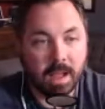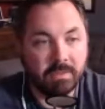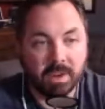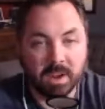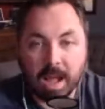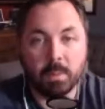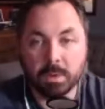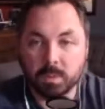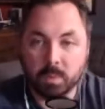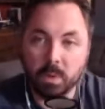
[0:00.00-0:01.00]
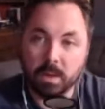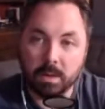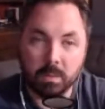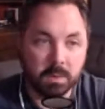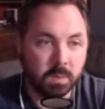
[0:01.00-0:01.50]
I forgot which
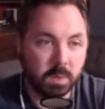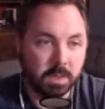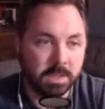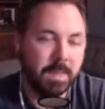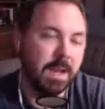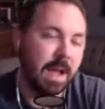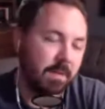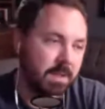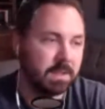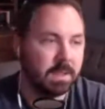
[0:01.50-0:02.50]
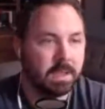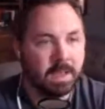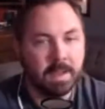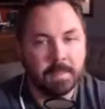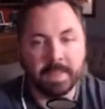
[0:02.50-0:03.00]
one was which. I mean, obviously
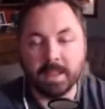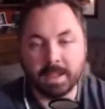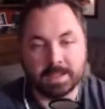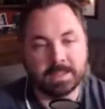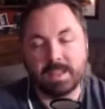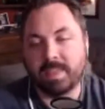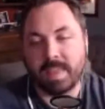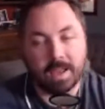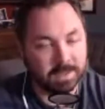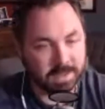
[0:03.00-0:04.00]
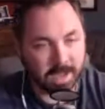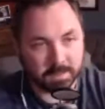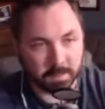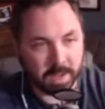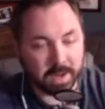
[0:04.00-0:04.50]
the Alexa is 1,000
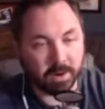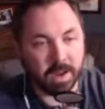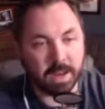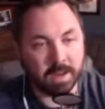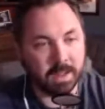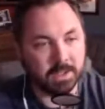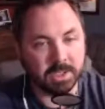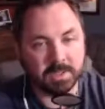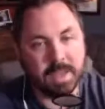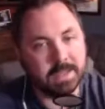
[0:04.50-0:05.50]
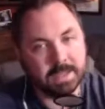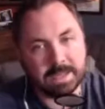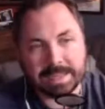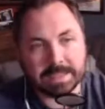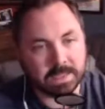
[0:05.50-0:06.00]
times better and it just makes
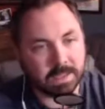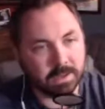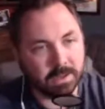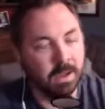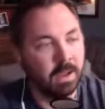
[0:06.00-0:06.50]
it easier.